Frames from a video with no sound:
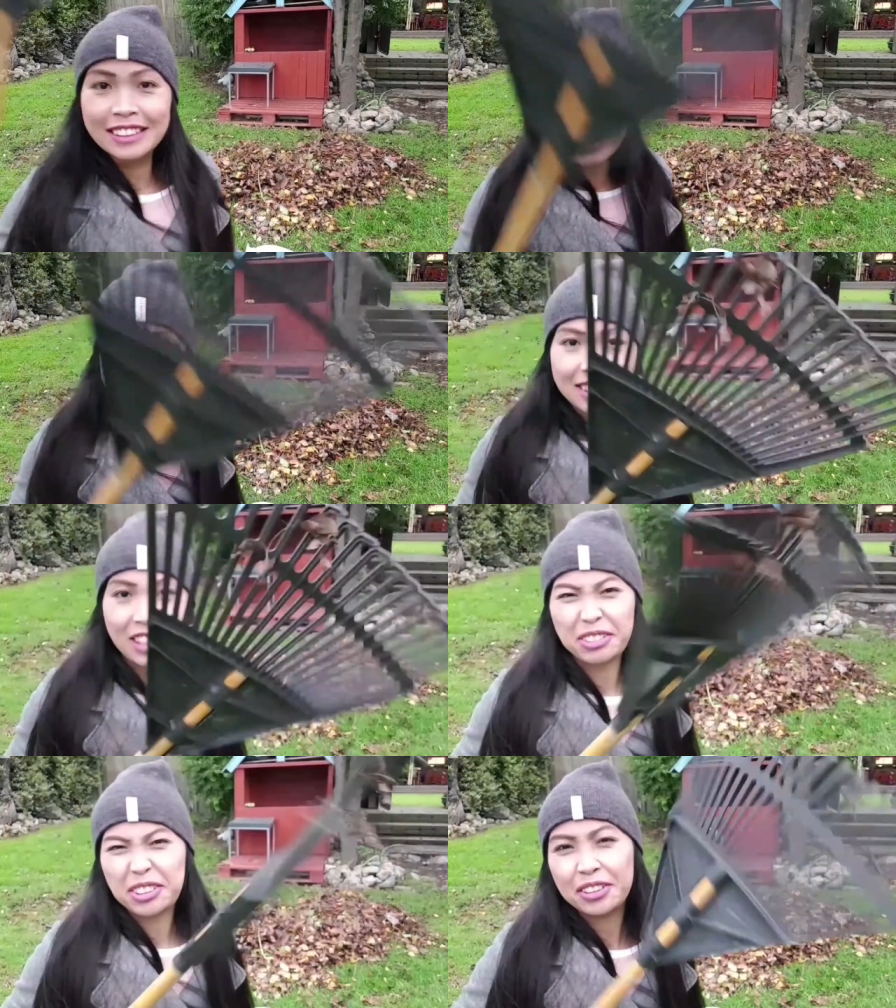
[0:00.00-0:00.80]

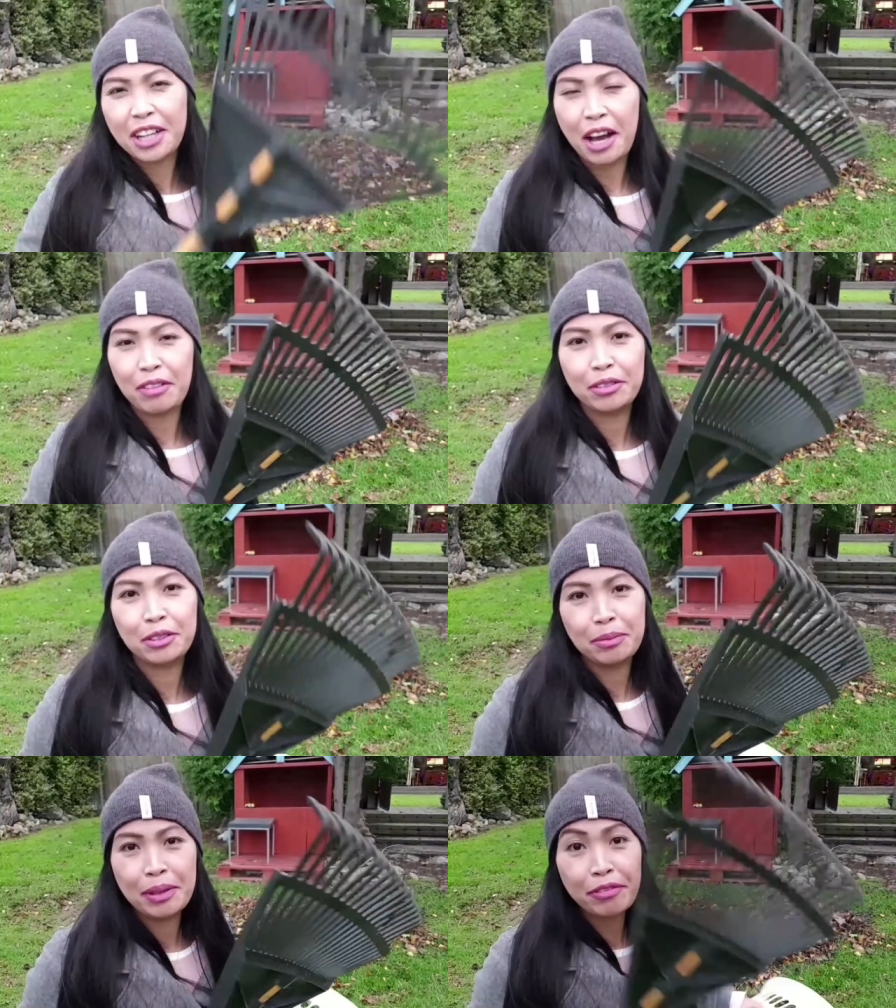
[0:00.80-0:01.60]
this. You don't
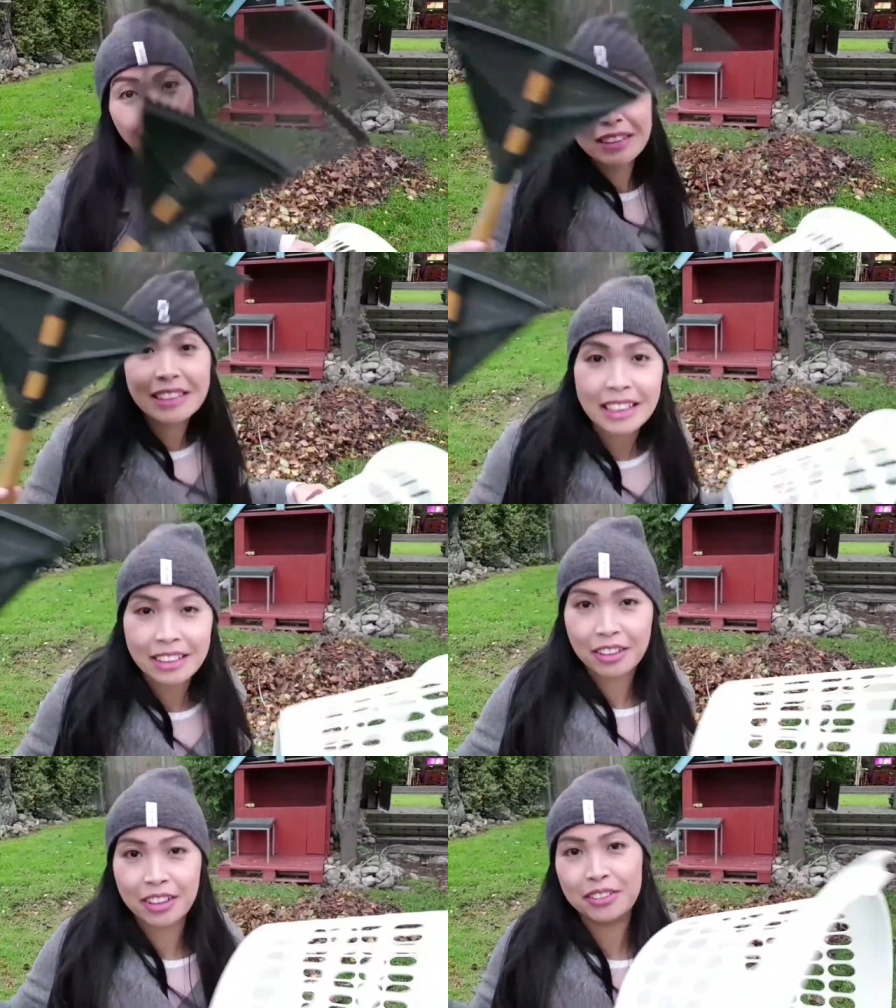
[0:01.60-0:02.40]
have to be
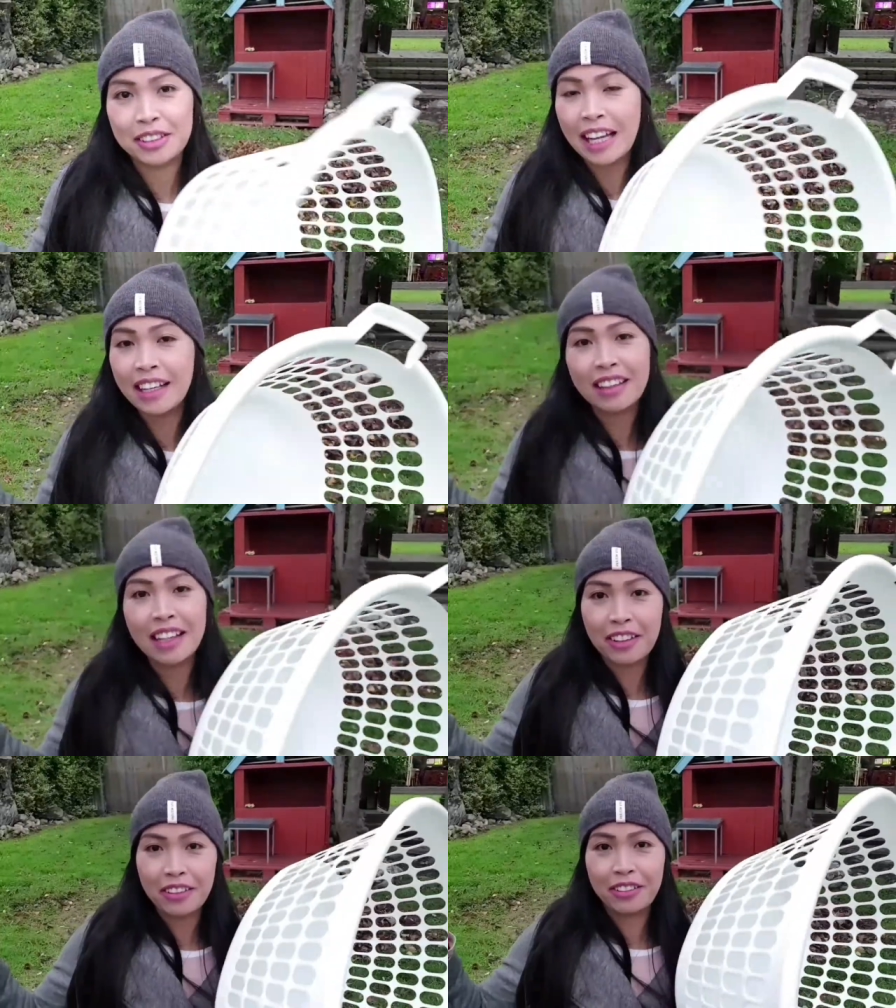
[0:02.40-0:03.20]
fancy. You can use
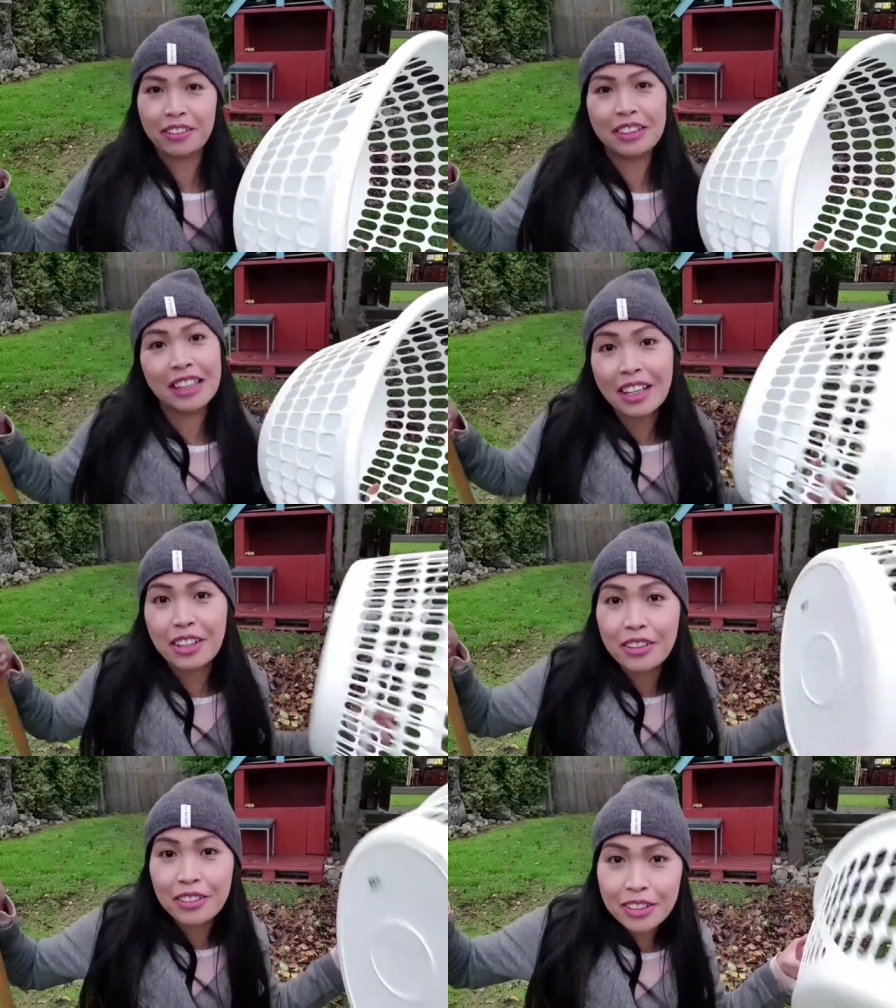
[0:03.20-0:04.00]
anything you could
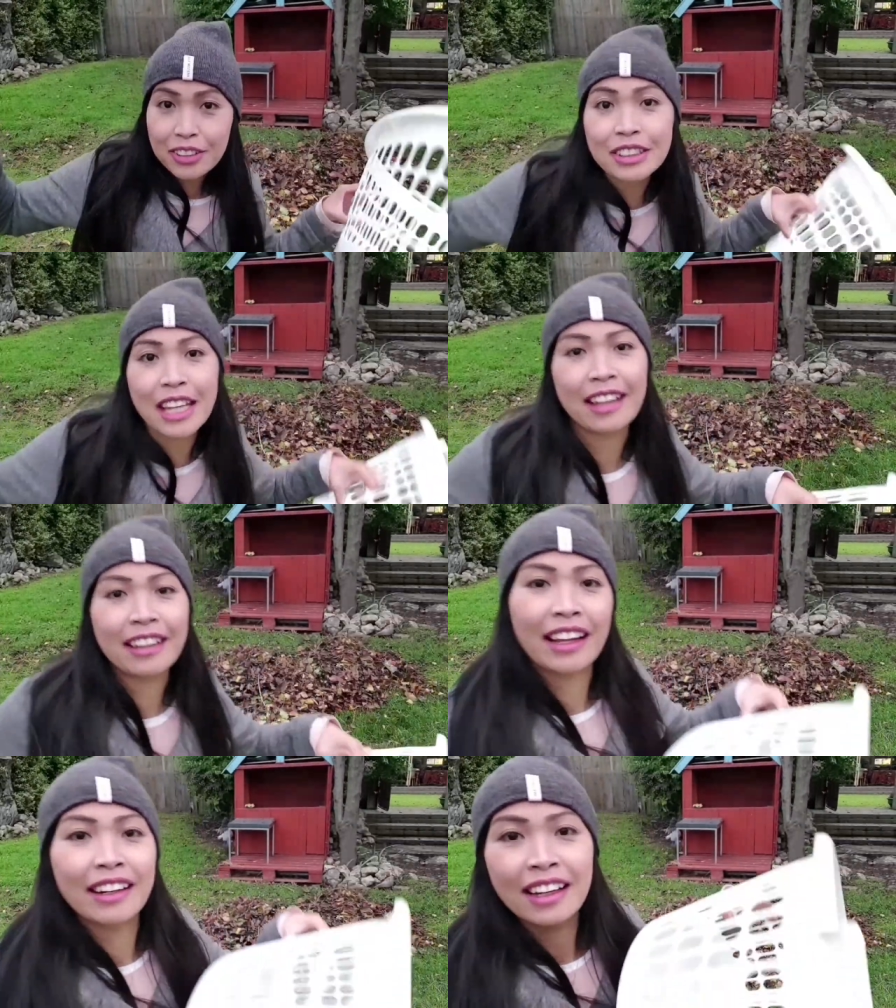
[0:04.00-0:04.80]
think you could use,
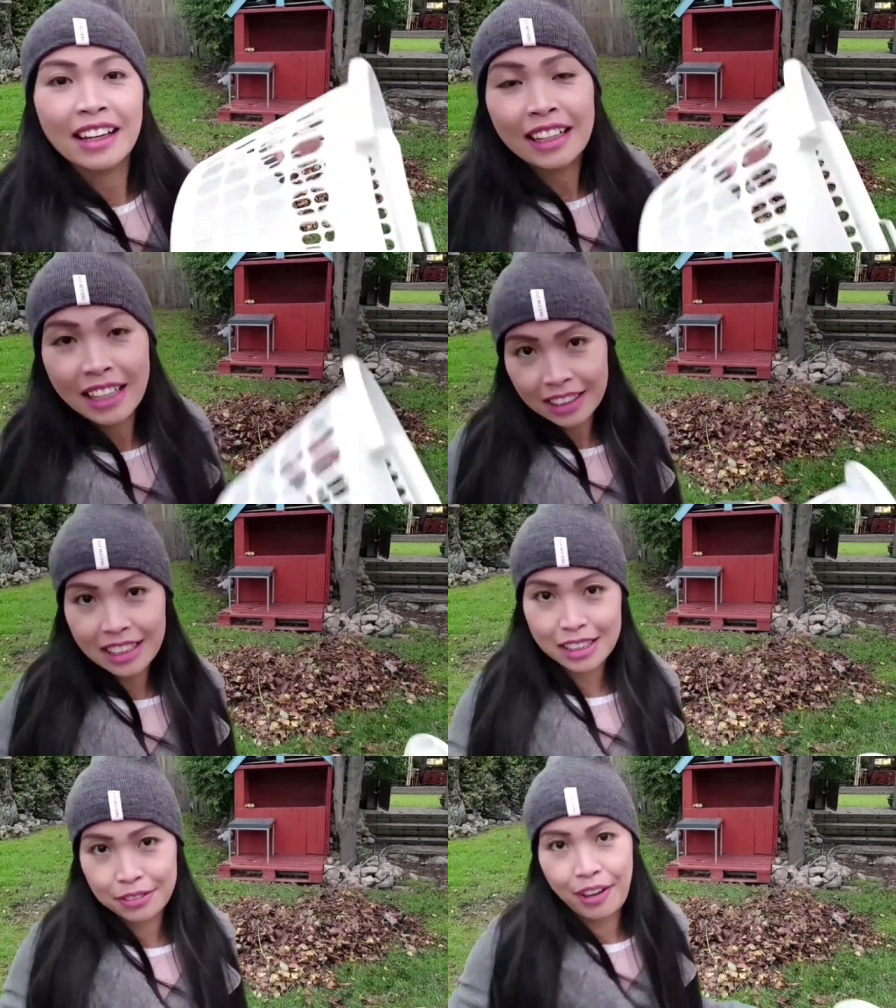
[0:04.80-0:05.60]
and then
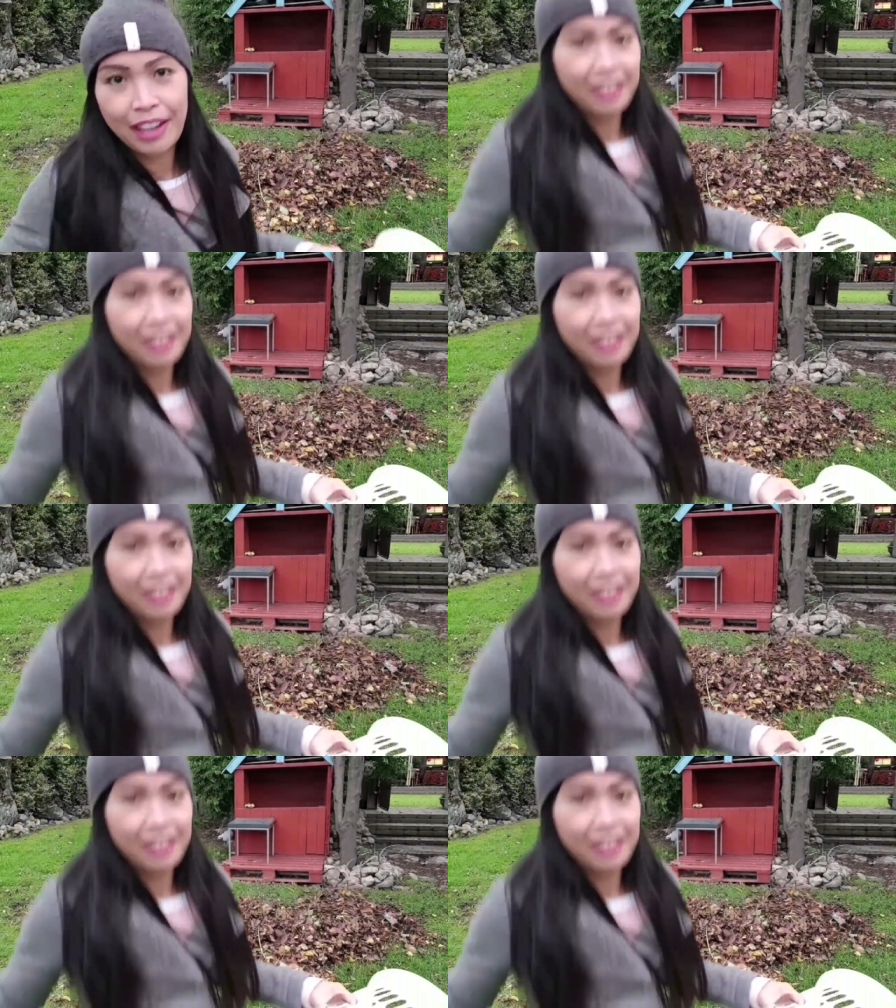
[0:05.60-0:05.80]
that is